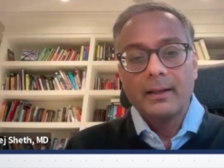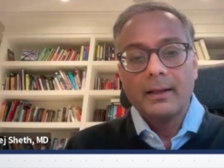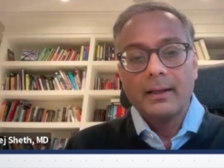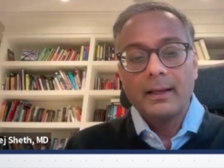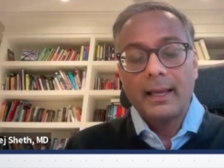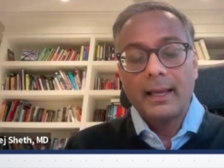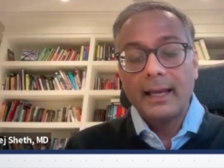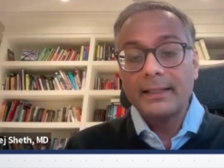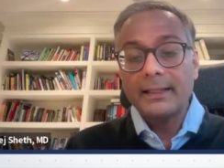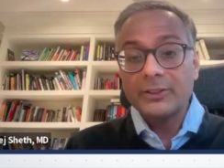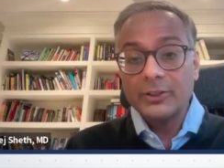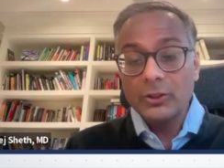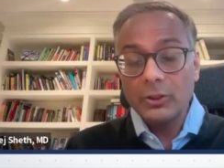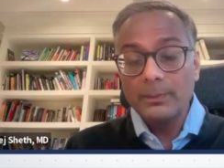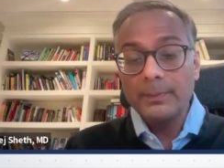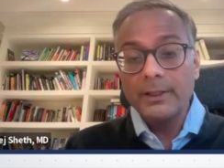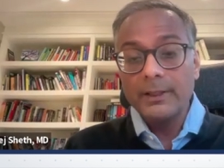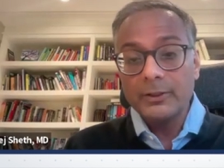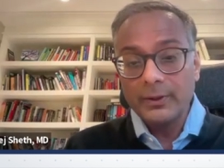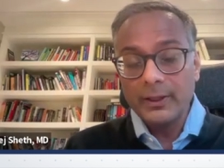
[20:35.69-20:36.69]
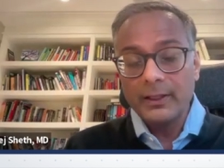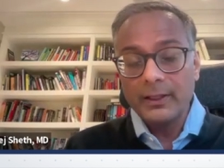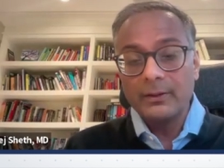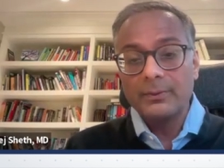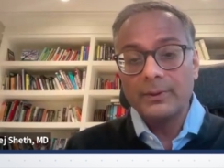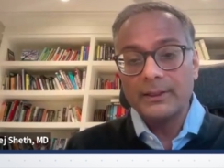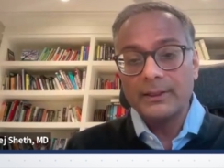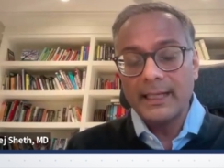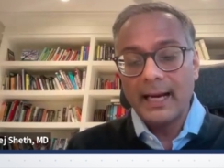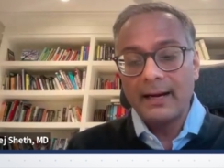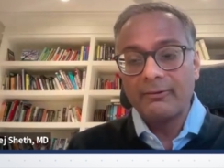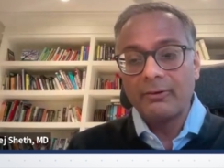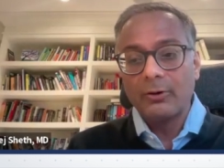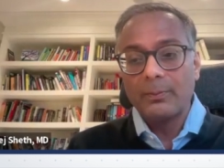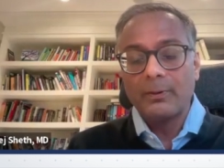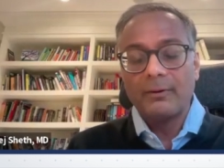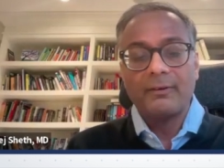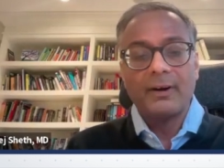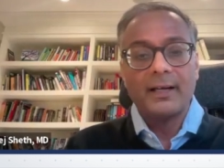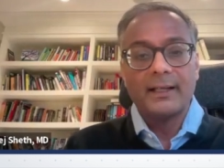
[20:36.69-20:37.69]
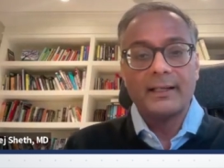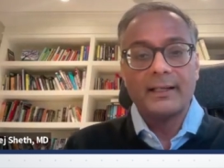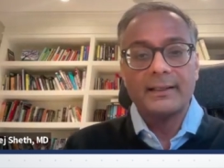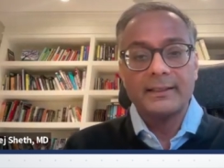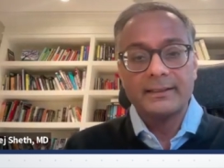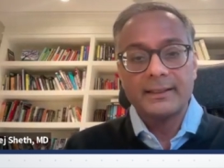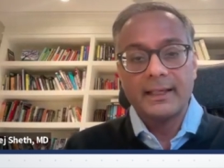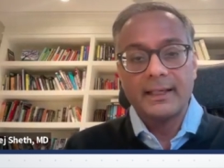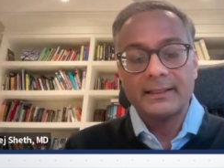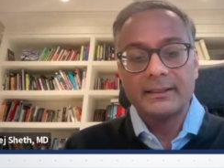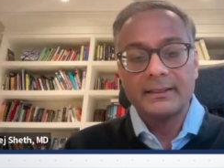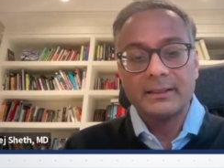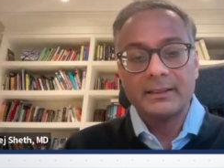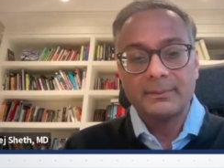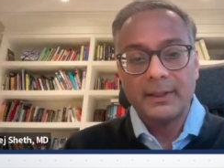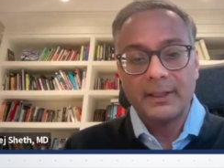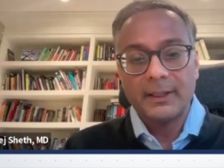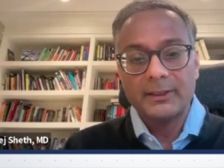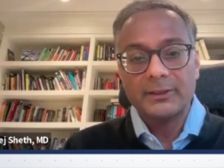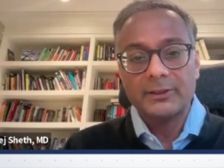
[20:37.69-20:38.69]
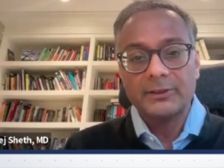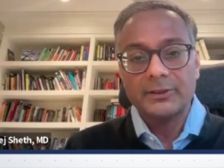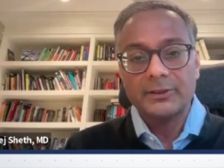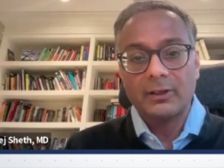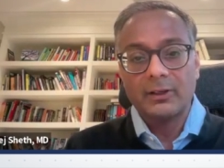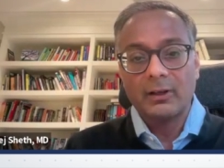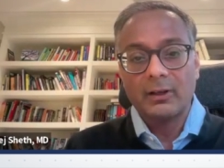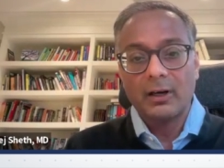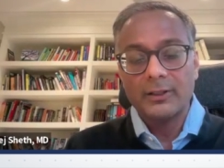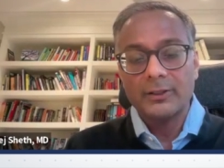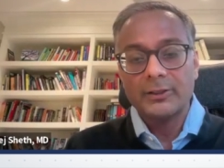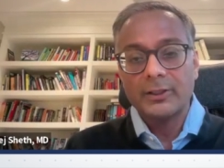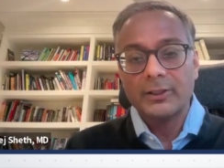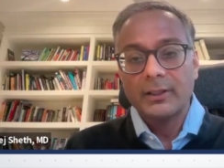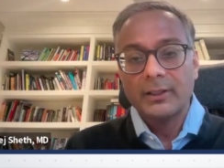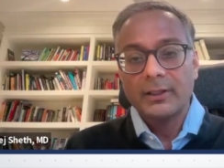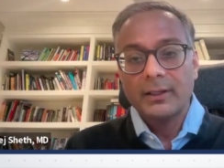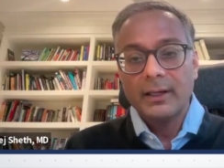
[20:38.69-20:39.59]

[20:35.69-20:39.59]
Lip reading: can still be treated with TAVR provided the sinus dimensions are large